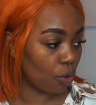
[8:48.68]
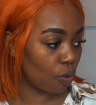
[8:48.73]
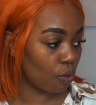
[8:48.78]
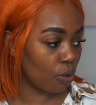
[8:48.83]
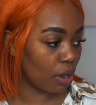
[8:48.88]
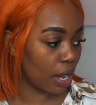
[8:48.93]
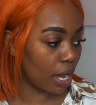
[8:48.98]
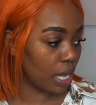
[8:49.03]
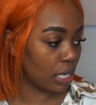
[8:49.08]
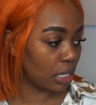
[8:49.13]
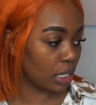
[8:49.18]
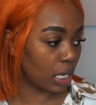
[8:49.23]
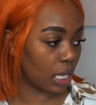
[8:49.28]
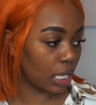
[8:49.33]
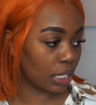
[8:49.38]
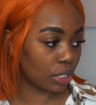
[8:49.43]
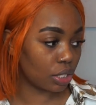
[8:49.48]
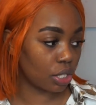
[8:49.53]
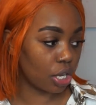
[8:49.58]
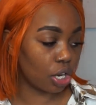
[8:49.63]
Why did
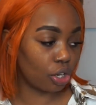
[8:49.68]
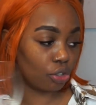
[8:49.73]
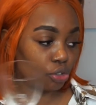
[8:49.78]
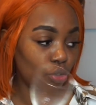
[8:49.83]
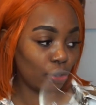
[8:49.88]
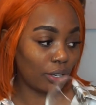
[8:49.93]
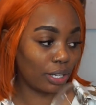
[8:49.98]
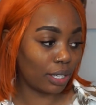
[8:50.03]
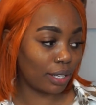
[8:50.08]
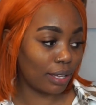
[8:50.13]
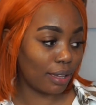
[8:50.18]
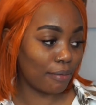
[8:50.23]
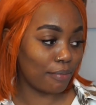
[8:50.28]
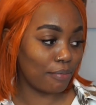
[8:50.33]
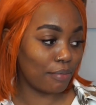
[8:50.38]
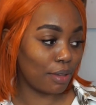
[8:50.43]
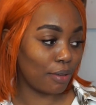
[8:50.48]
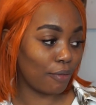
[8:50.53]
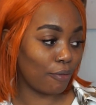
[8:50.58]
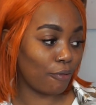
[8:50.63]
I start drinking
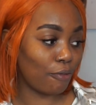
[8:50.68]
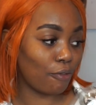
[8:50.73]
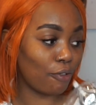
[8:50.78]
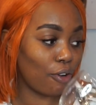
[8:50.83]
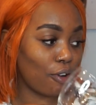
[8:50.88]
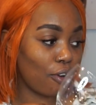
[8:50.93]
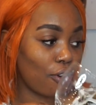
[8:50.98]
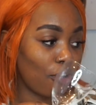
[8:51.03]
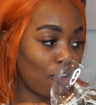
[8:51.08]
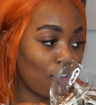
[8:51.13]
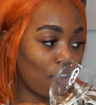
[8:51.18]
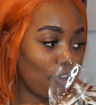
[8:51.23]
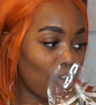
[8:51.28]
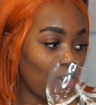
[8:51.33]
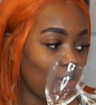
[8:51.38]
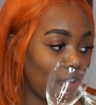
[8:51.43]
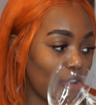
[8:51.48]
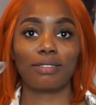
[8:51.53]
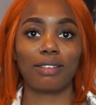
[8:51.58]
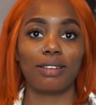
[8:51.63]
before
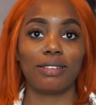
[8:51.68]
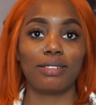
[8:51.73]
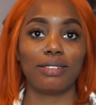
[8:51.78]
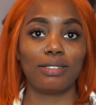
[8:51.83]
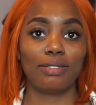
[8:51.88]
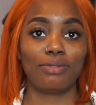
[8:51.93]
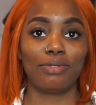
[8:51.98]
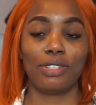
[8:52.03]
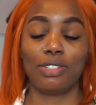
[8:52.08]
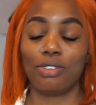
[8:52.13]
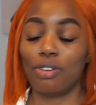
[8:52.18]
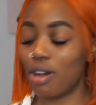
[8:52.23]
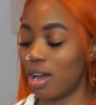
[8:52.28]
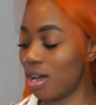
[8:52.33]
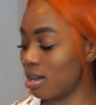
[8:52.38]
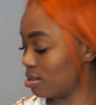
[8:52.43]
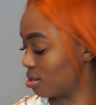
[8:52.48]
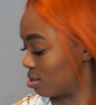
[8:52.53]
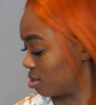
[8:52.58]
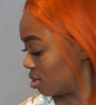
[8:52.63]
I started this video,
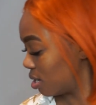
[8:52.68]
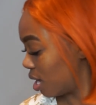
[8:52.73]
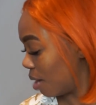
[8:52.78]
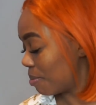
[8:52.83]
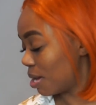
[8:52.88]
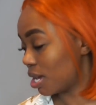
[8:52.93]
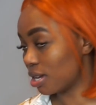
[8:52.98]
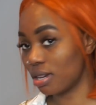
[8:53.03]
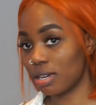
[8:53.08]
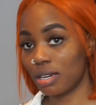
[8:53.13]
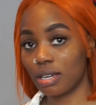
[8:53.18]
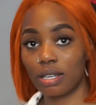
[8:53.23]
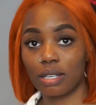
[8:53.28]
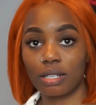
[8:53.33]
huh? I beg.